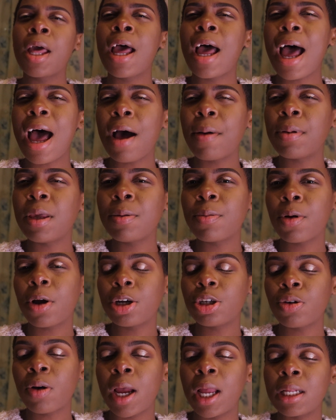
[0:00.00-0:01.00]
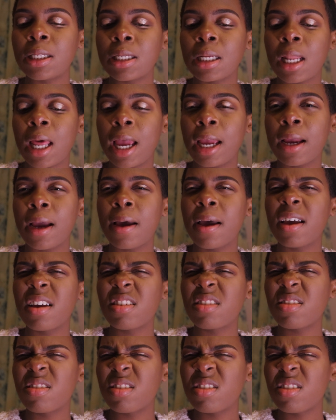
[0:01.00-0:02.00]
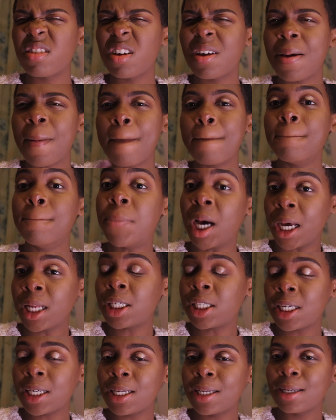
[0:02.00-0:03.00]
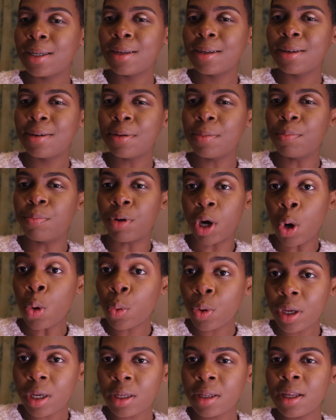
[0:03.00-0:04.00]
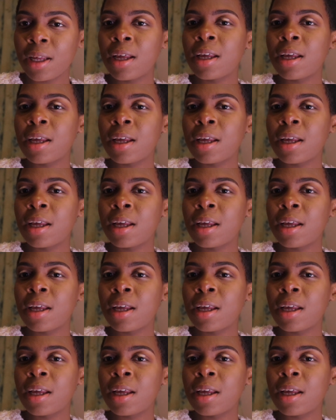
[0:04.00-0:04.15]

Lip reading: how people are trying to like budget broke?